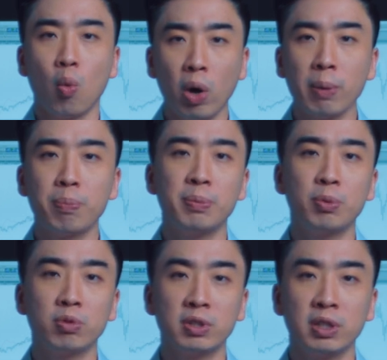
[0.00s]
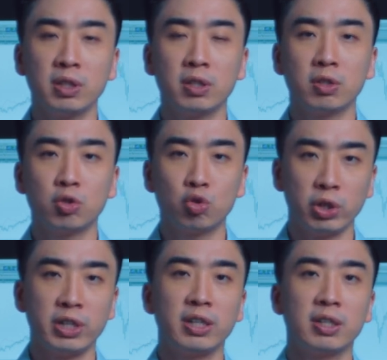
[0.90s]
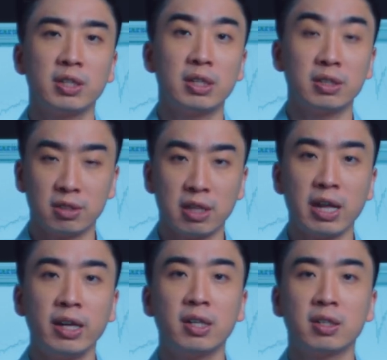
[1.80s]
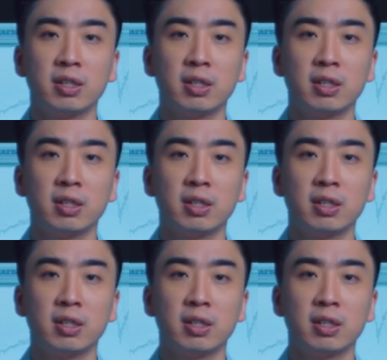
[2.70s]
what people think trading is like